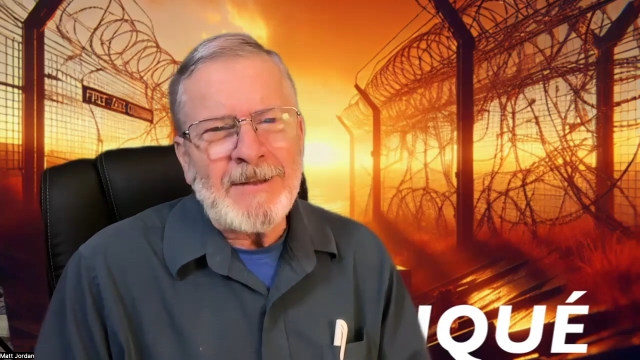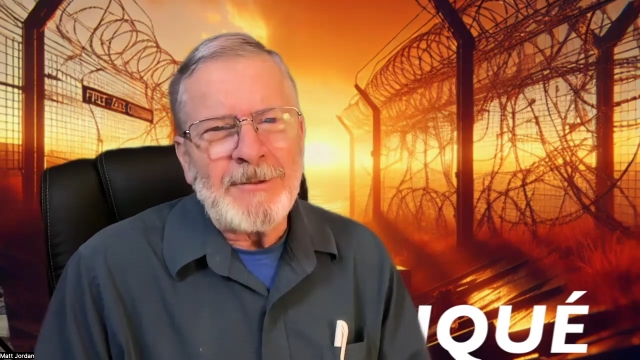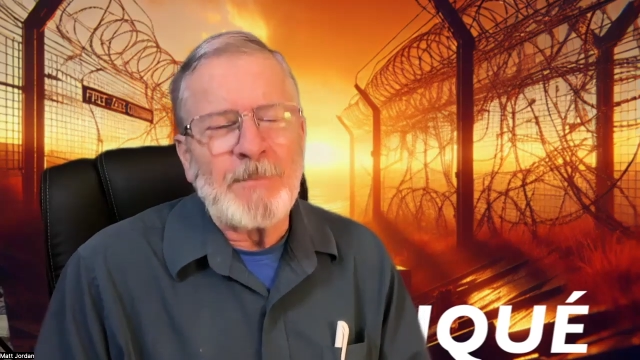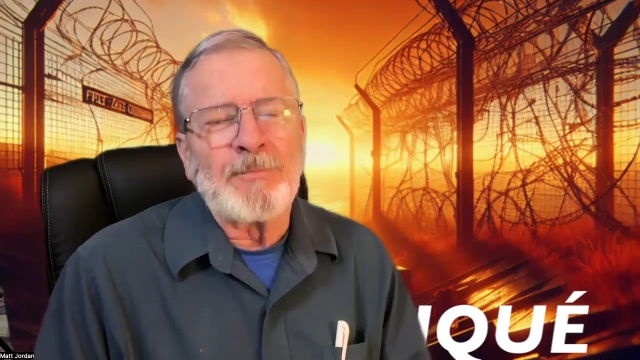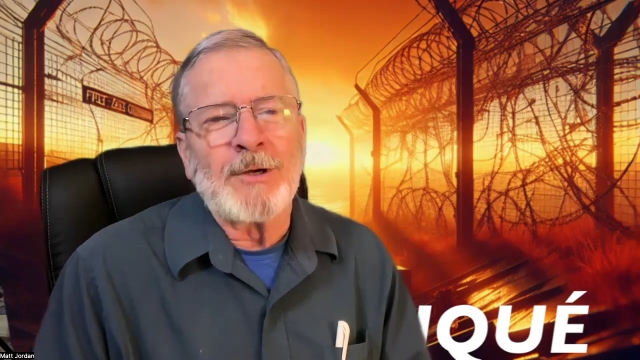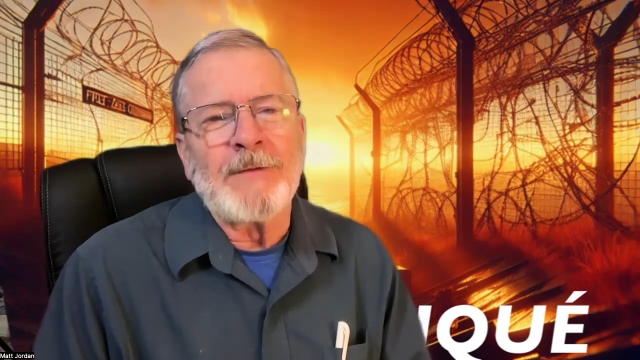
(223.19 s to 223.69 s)

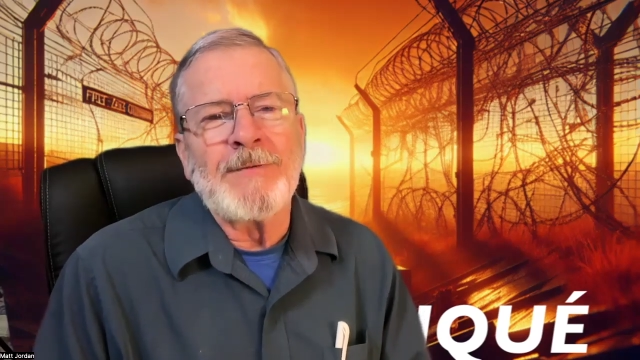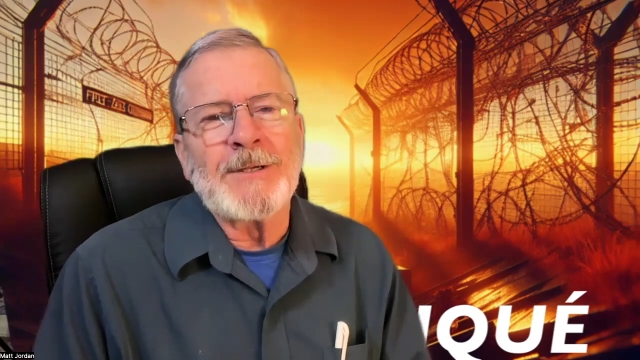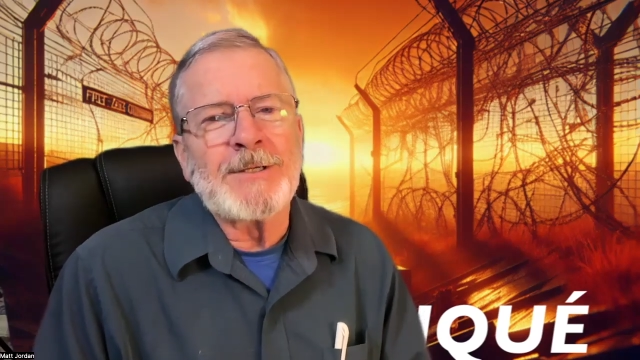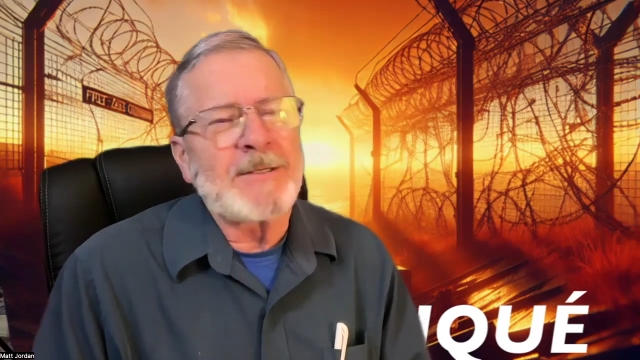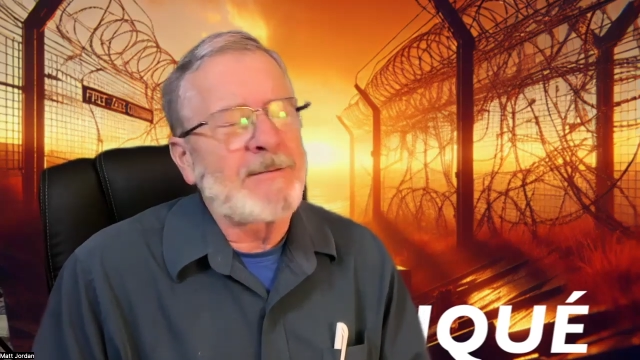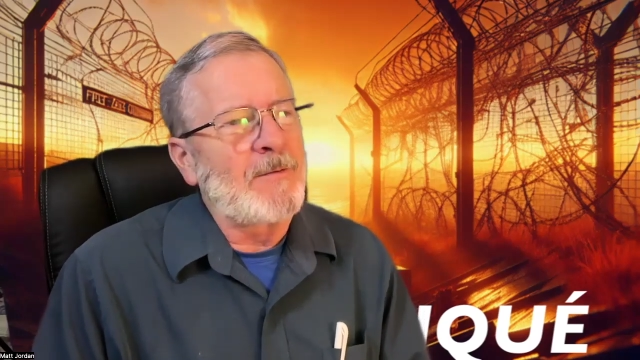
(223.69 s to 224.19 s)
The
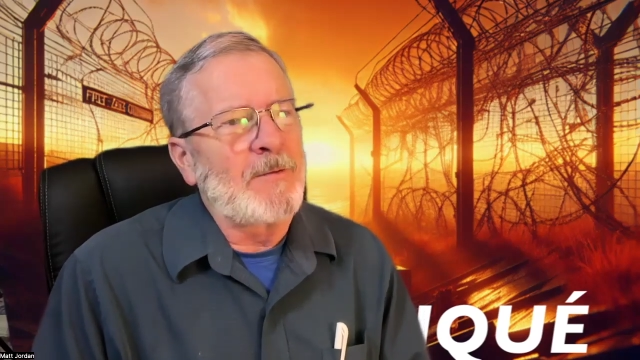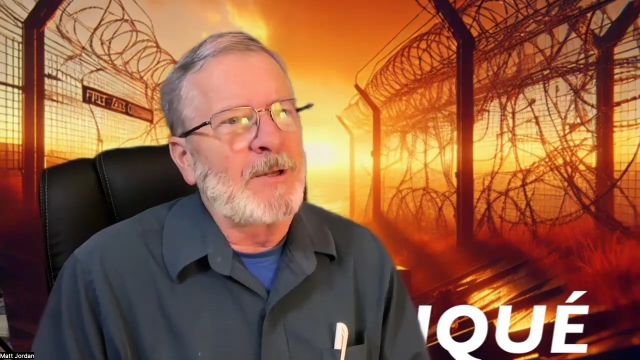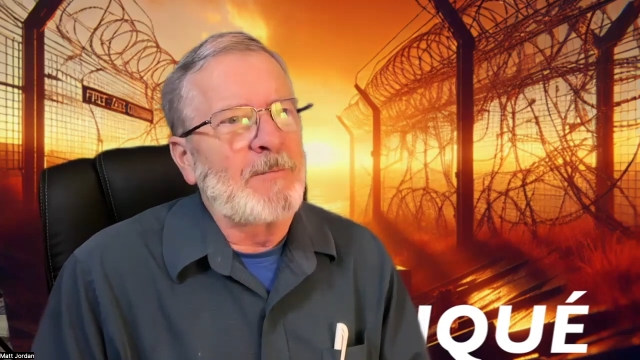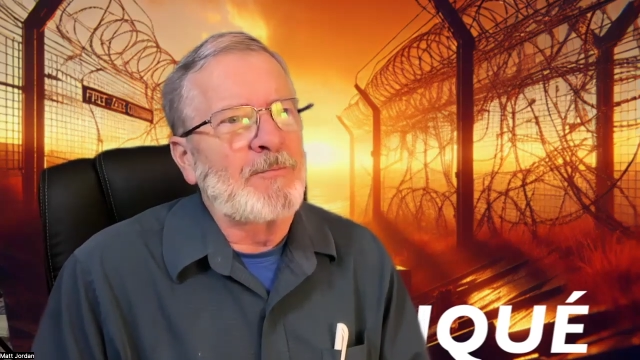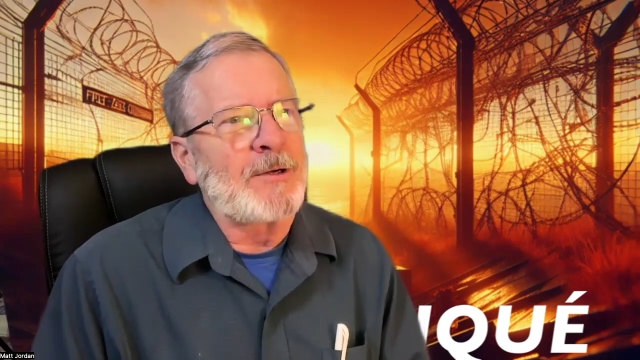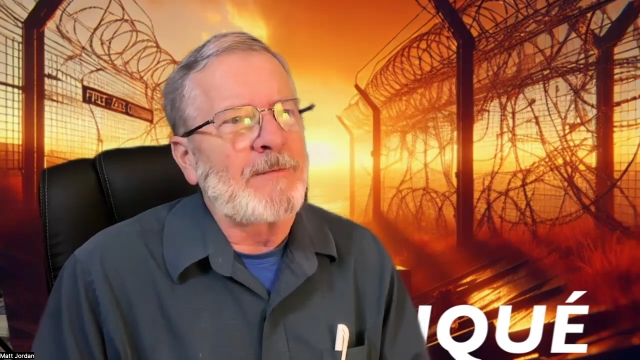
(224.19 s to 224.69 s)
previous
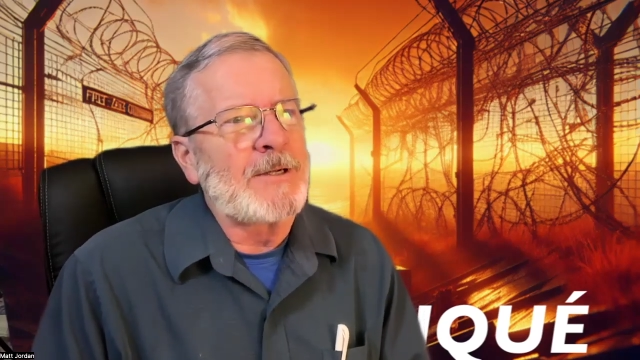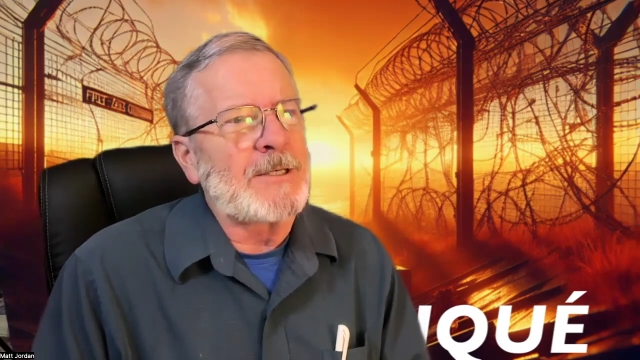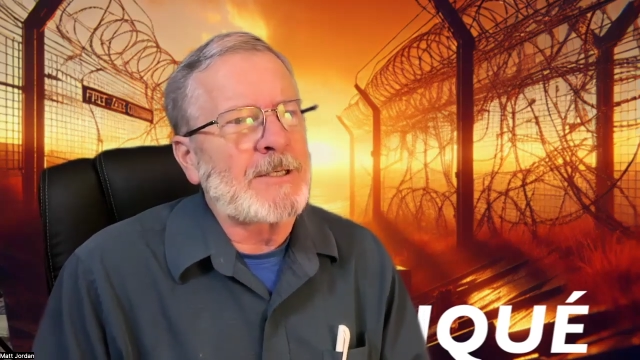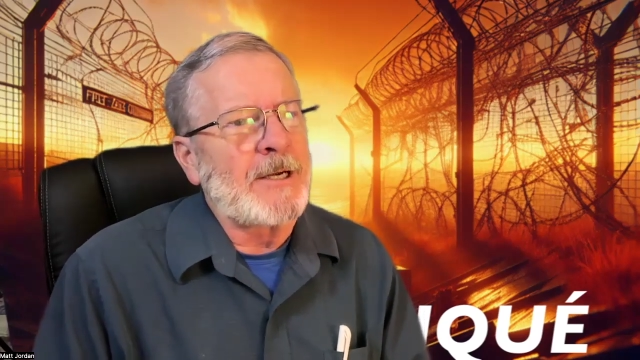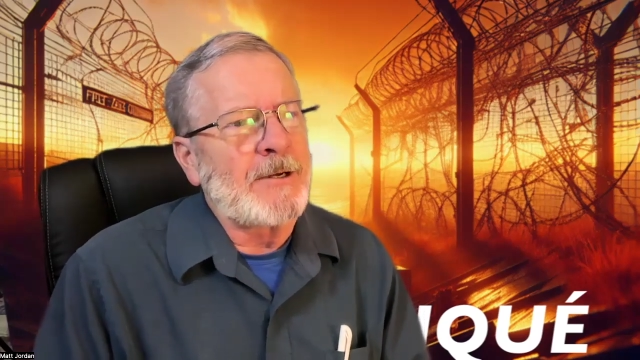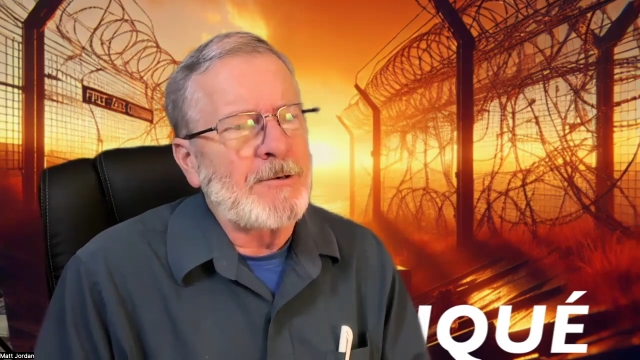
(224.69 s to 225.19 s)

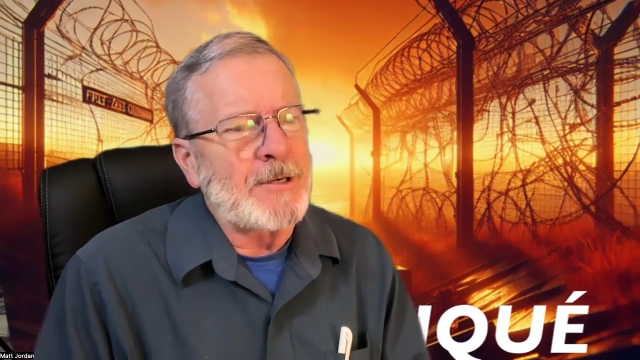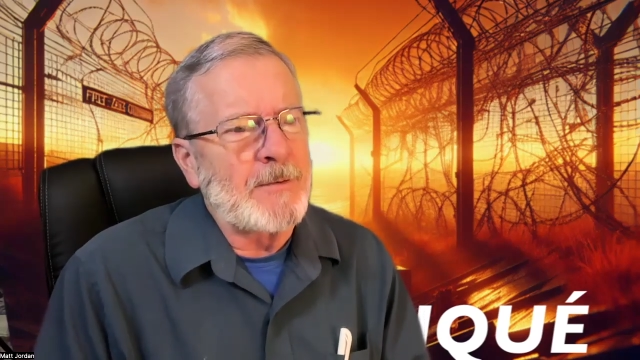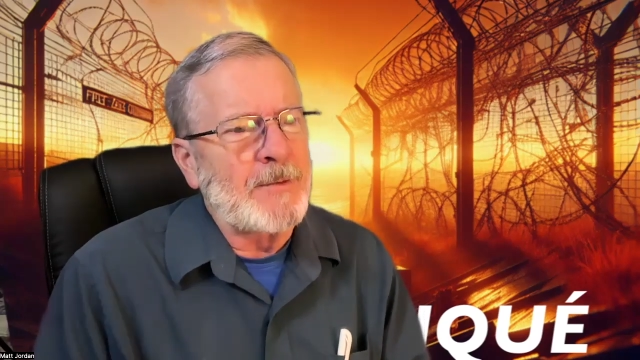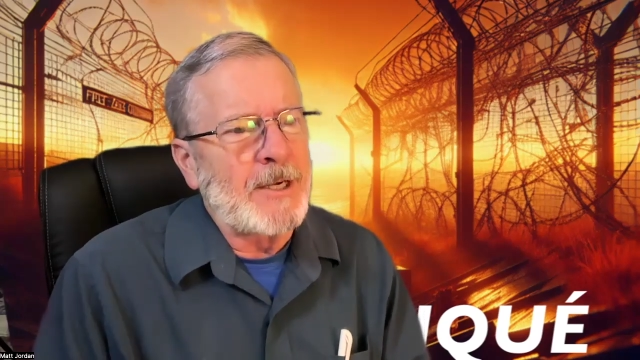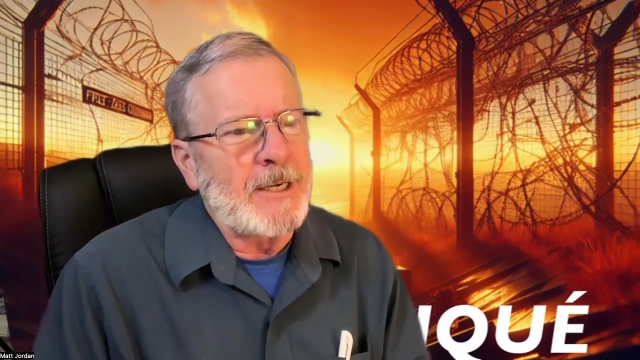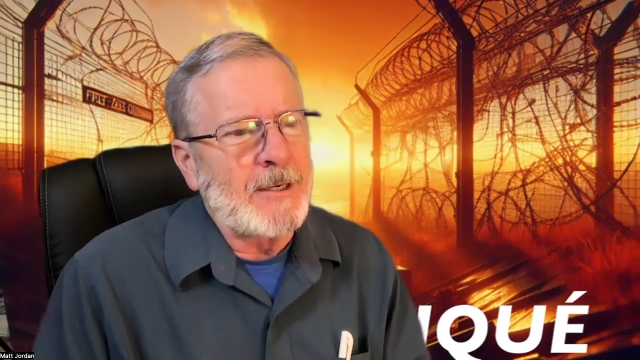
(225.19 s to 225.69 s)
lady who
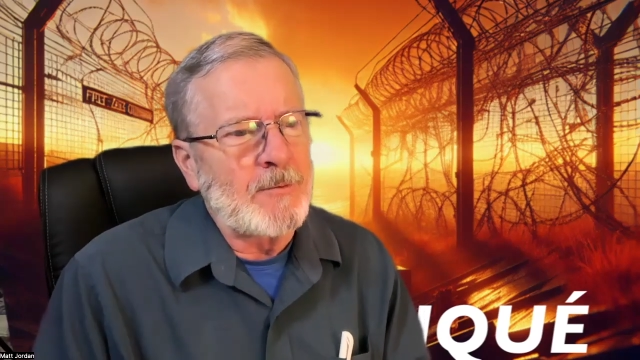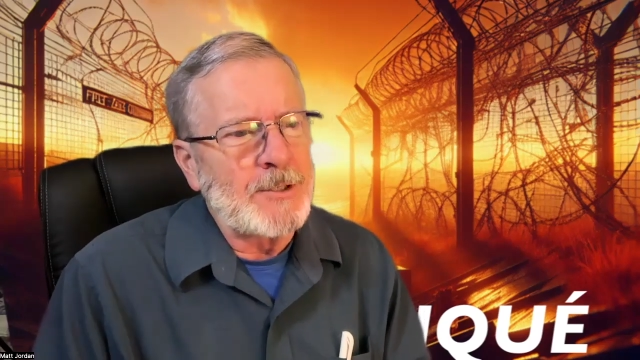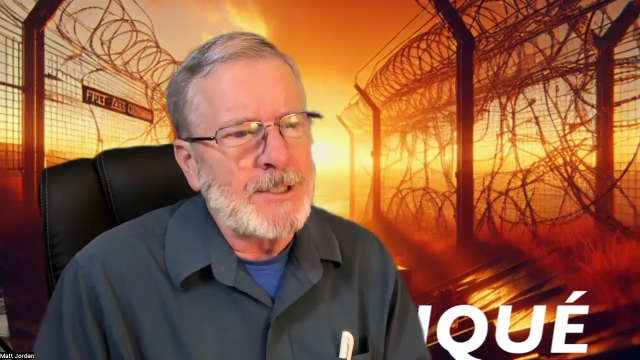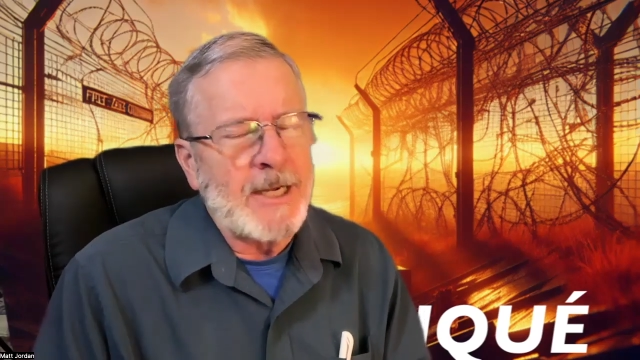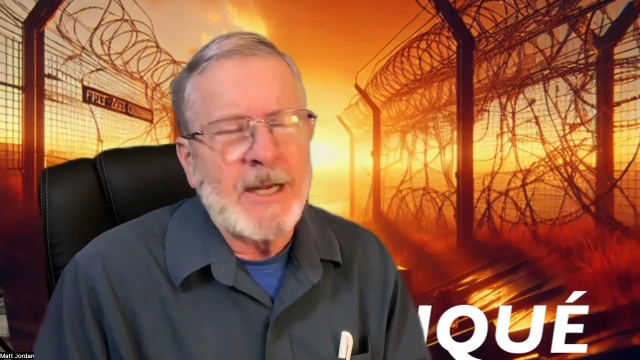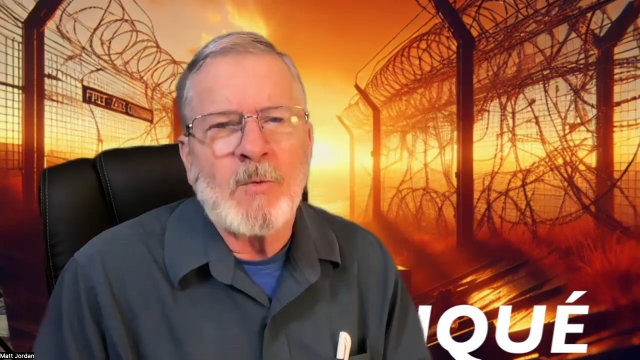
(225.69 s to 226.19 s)
cut my hair
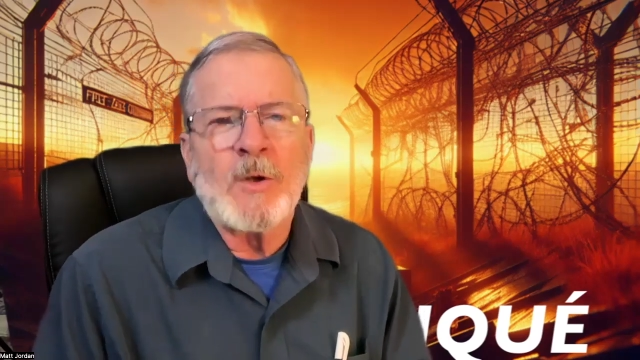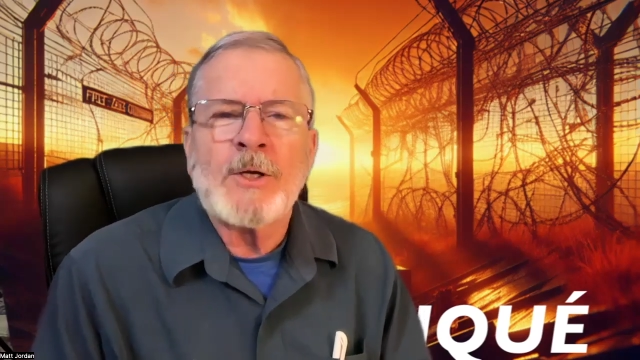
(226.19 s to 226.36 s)
was saying,